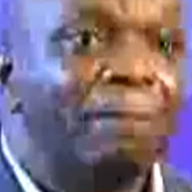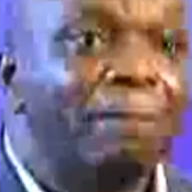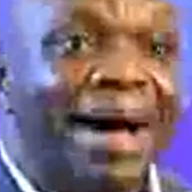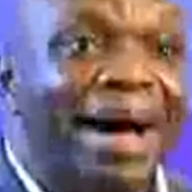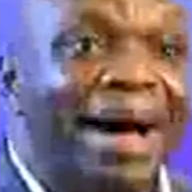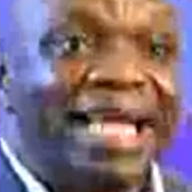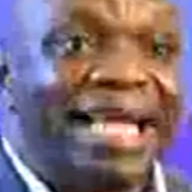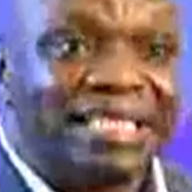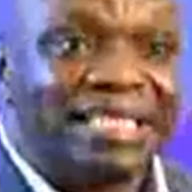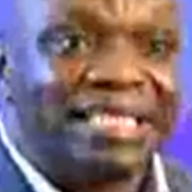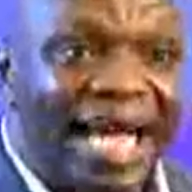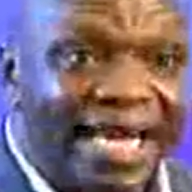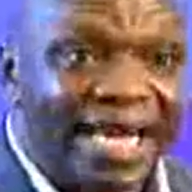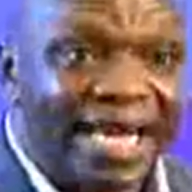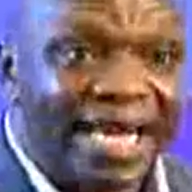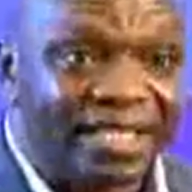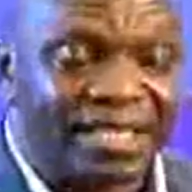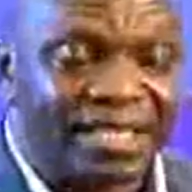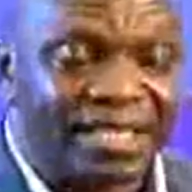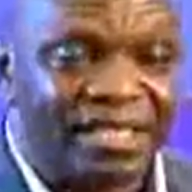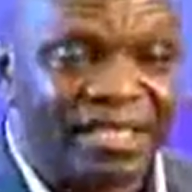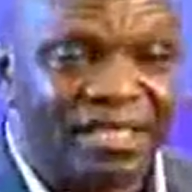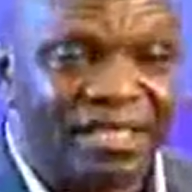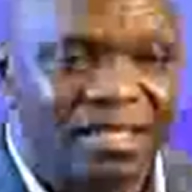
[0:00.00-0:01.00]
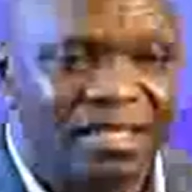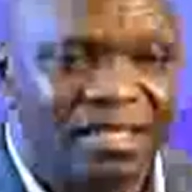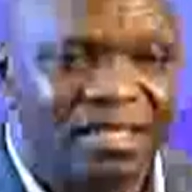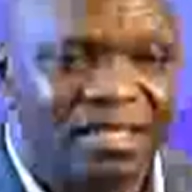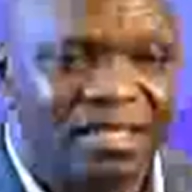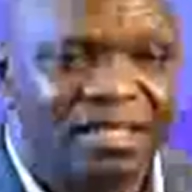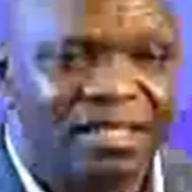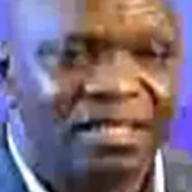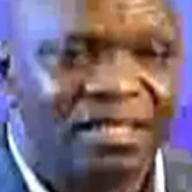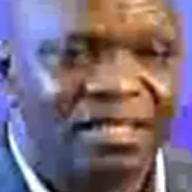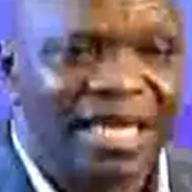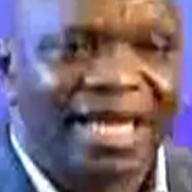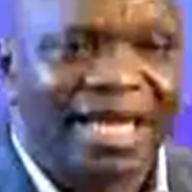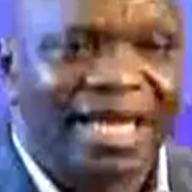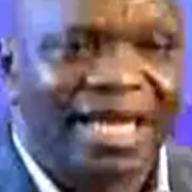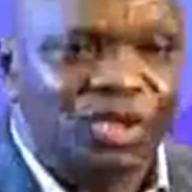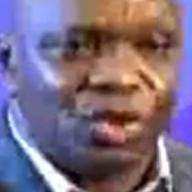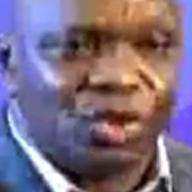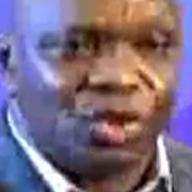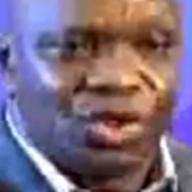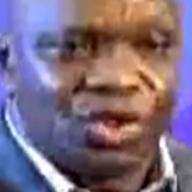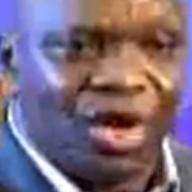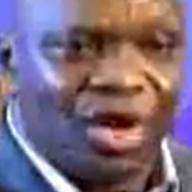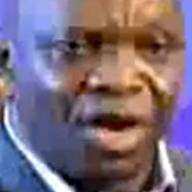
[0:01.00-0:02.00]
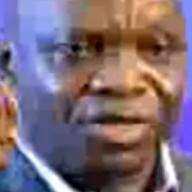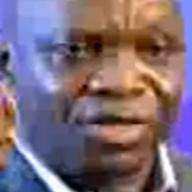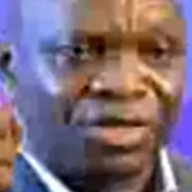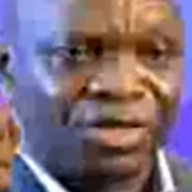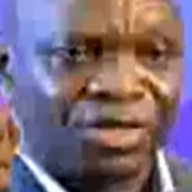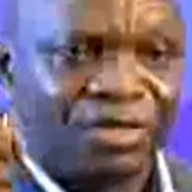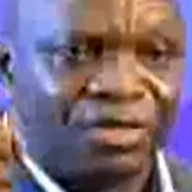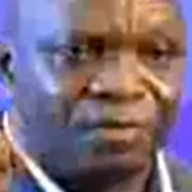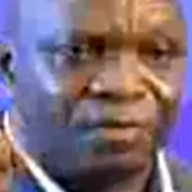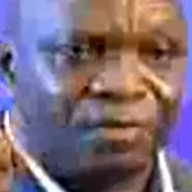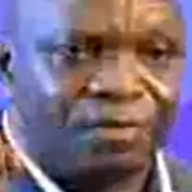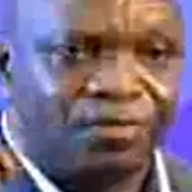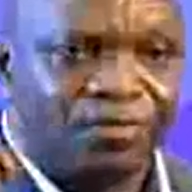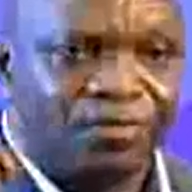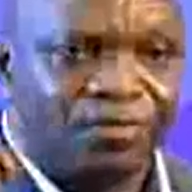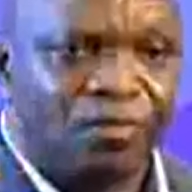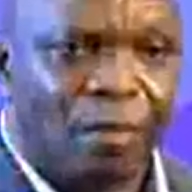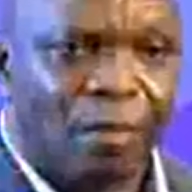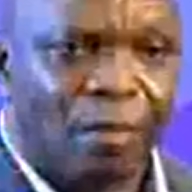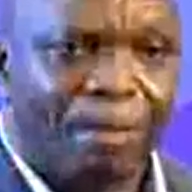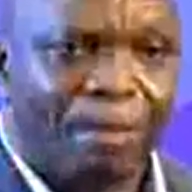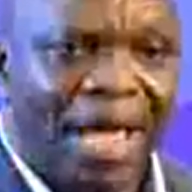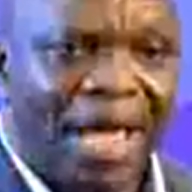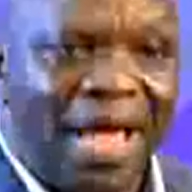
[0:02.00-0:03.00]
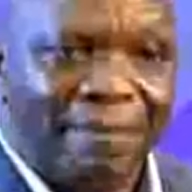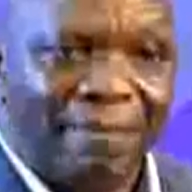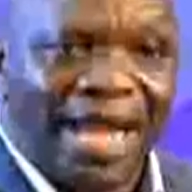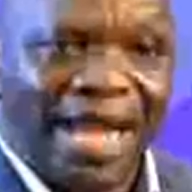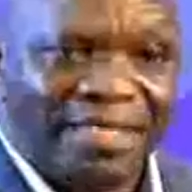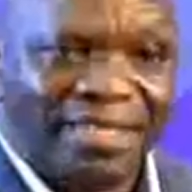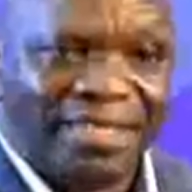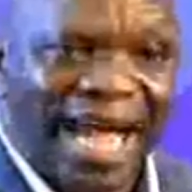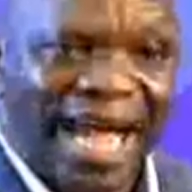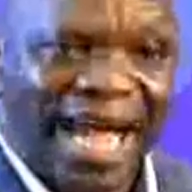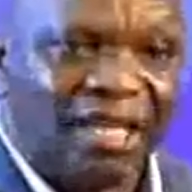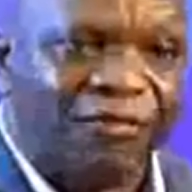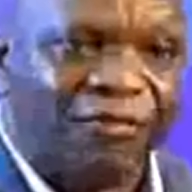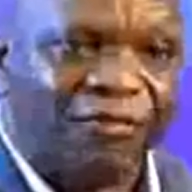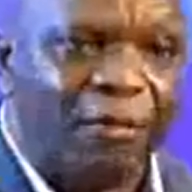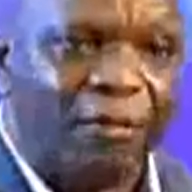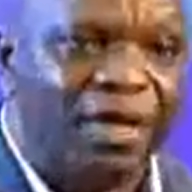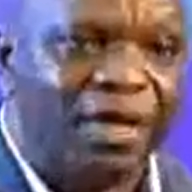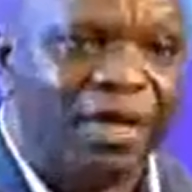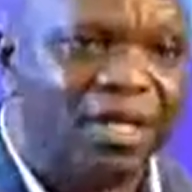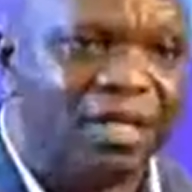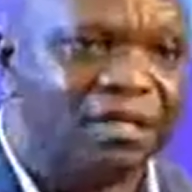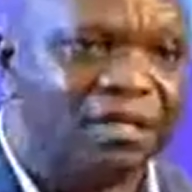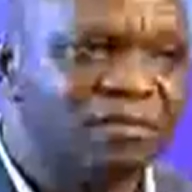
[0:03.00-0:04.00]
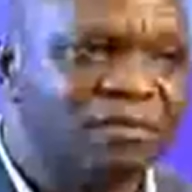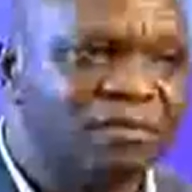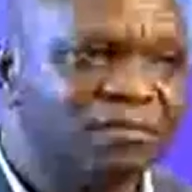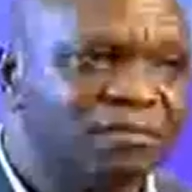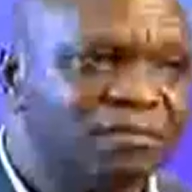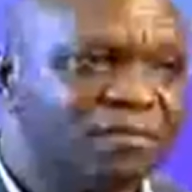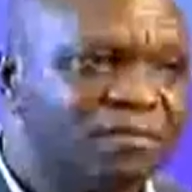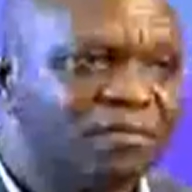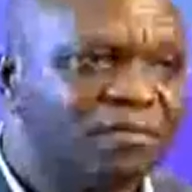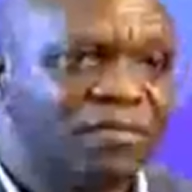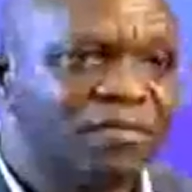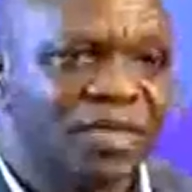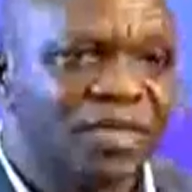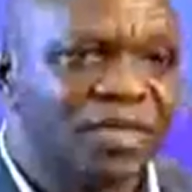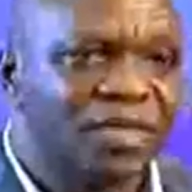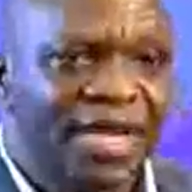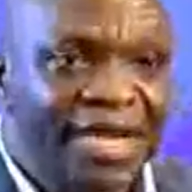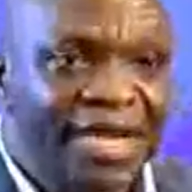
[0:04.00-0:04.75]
tithe, take it to church. Pay my tithe for me." His